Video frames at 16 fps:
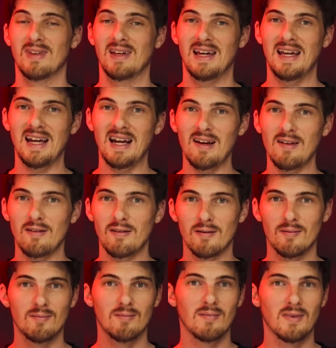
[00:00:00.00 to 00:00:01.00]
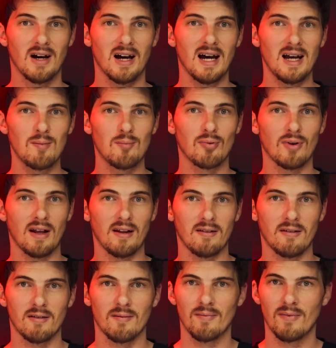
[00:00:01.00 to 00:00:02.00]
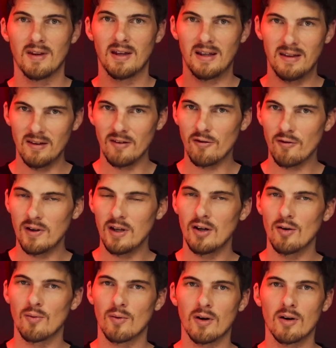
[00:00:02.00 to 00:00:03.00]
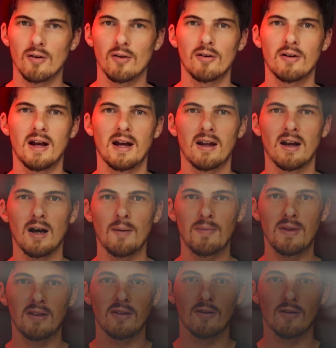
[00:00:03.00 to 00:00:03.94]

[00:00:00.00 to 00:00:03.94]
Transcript: Hey guys, I'm Brett. In this video, we're gonna learn how to update